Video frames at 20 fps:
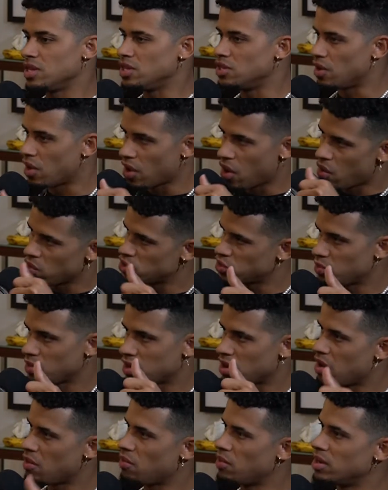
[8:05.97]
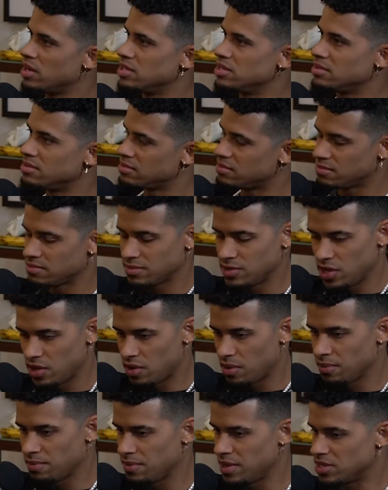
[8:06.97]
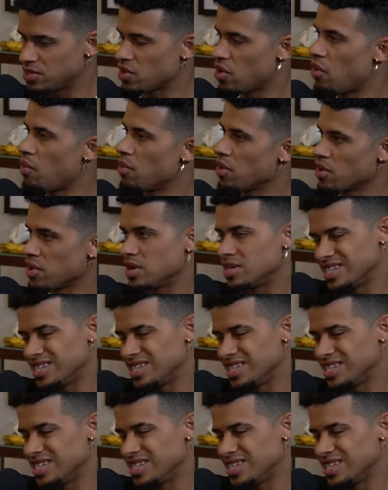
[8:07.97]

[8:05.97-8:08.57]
to coach one-on-one, this coworker?